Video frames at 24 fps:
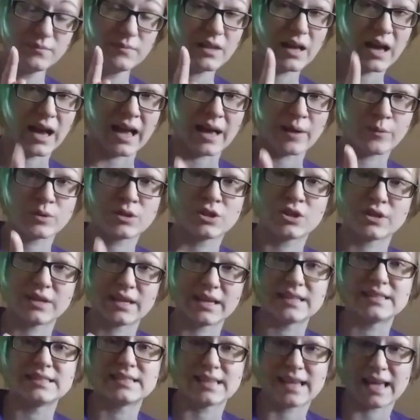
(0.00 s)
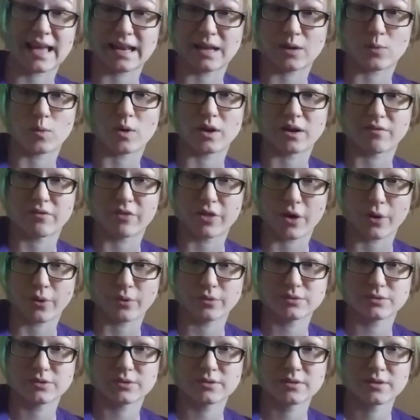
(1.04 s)
I would look into getting one of
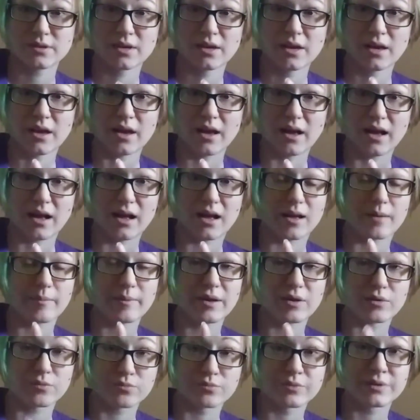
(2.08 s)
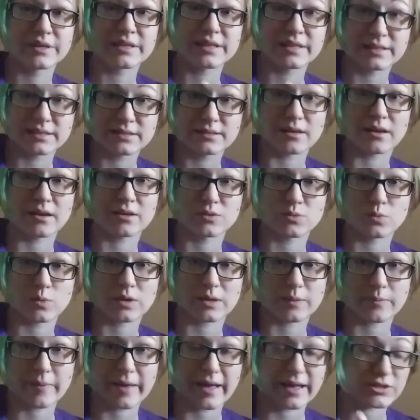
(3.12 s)
those. It really does
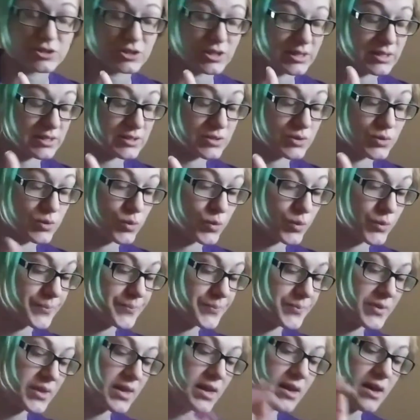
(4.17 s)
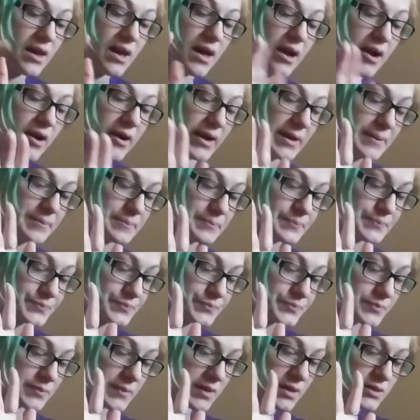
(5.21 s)
work magic. It's cool. Alright,
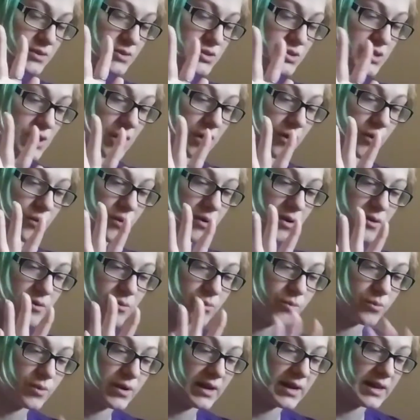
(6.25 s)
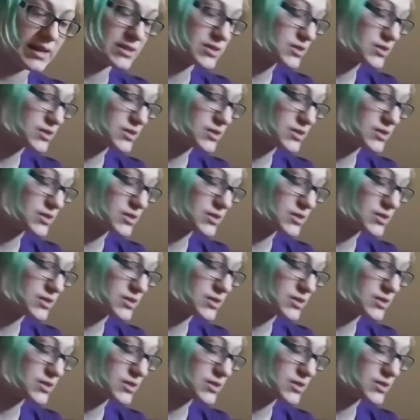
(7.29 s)
so we're going to get